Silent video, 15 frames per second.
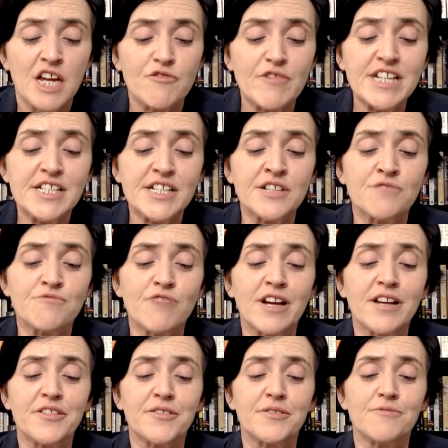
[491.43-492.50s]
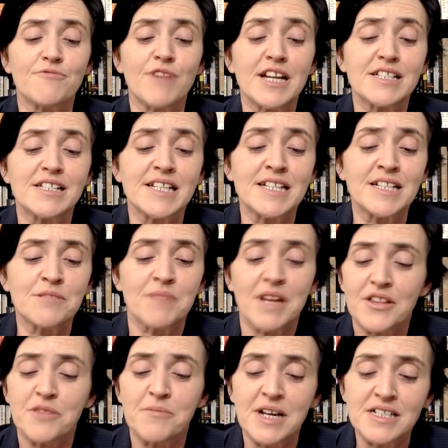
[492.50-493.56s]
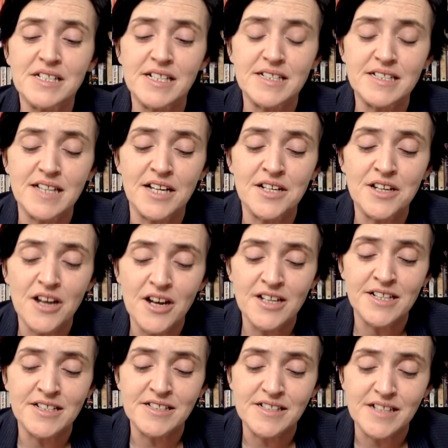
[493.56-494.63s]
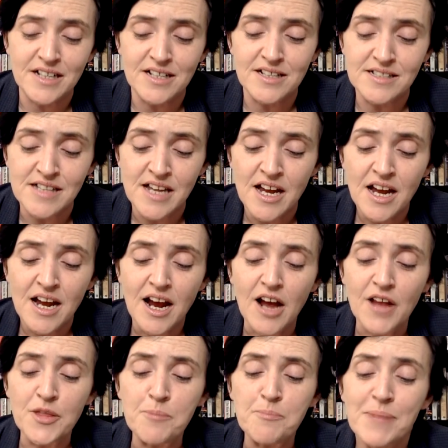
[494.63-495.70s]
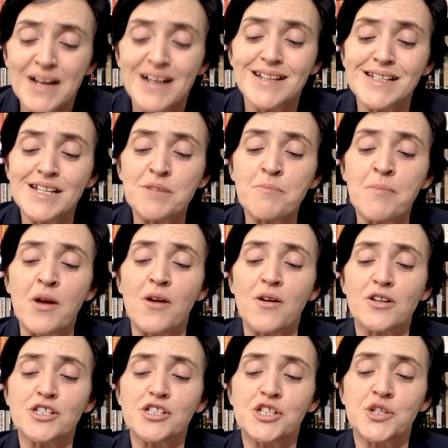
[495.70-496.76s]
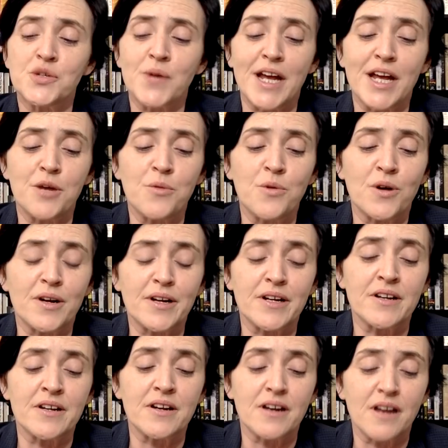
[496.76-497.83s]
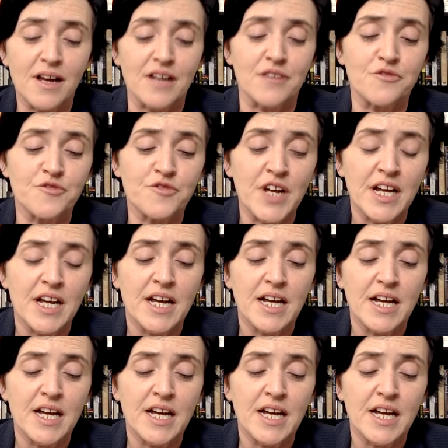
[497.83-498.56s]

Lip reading: Reading, writing, mathematics and learning skills are the building blocks to a working life.